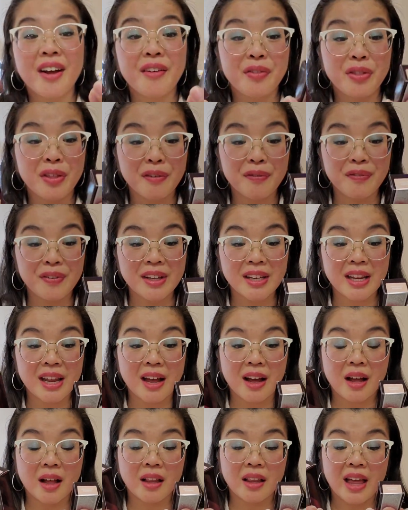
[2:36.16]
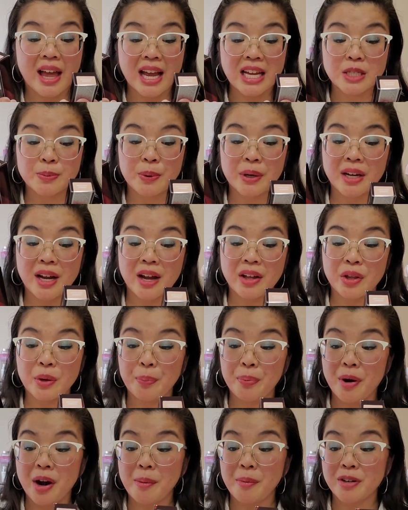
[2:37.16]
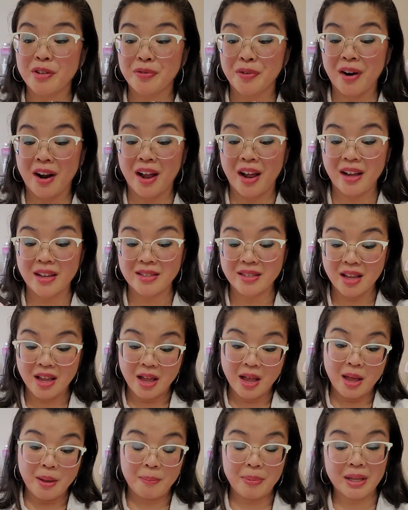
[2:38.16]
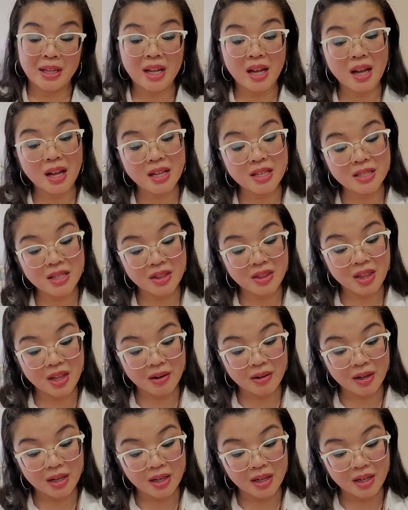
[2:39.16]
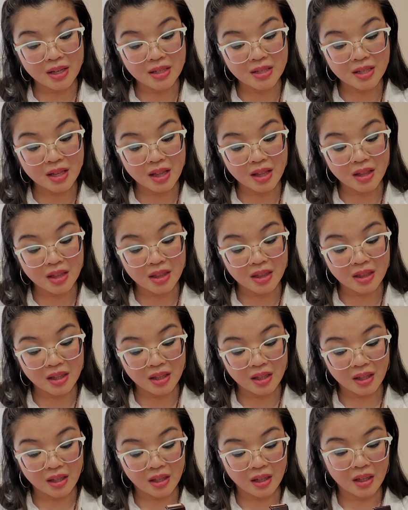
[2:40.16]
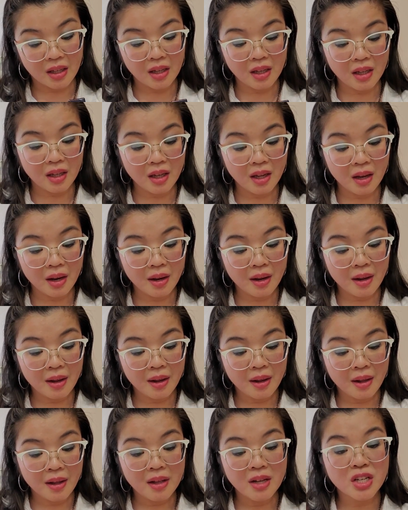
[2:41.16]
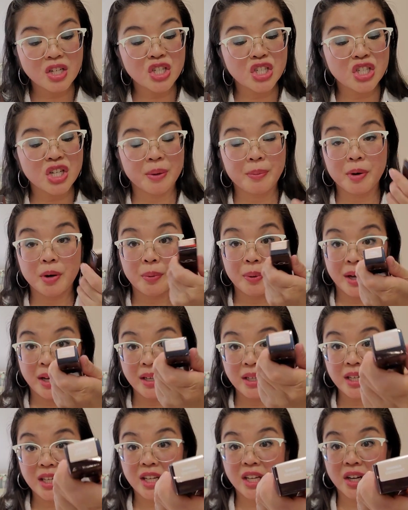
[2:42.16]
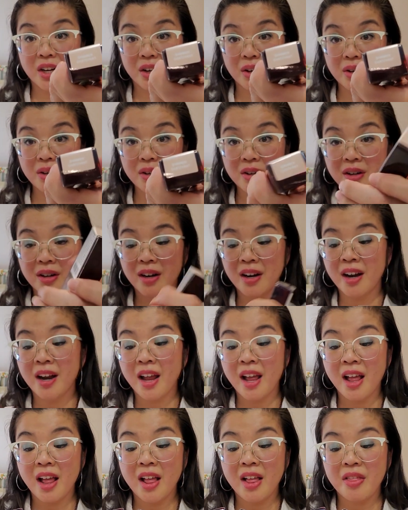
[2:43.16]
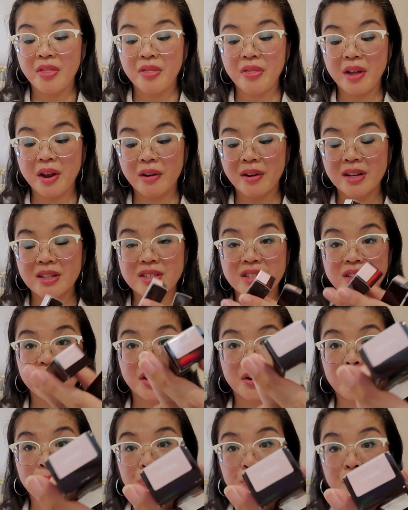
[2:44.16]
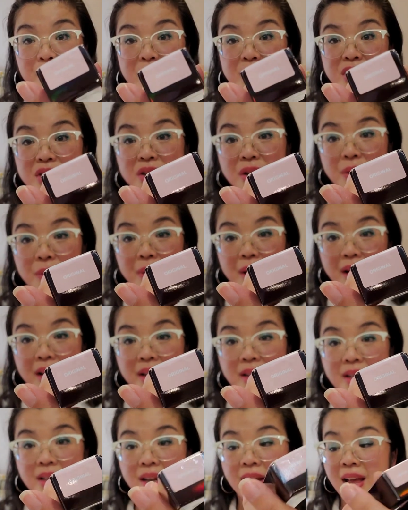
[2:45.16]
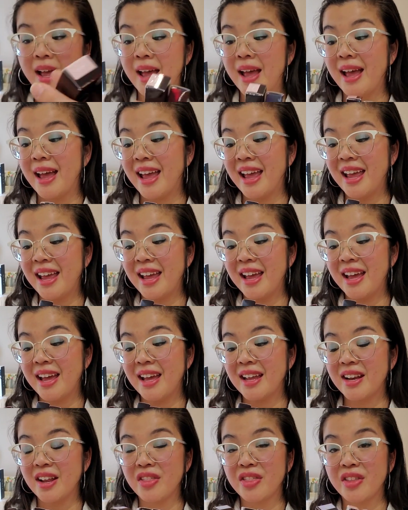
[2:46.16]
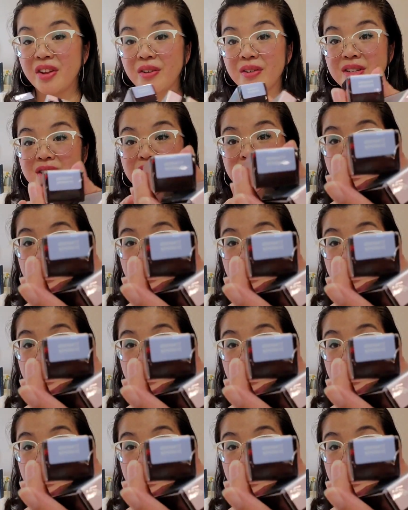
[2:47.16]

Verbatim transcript: of the VDL Expert Color Primers for Eyes because there is the shimmer one here, there is the original one, and there's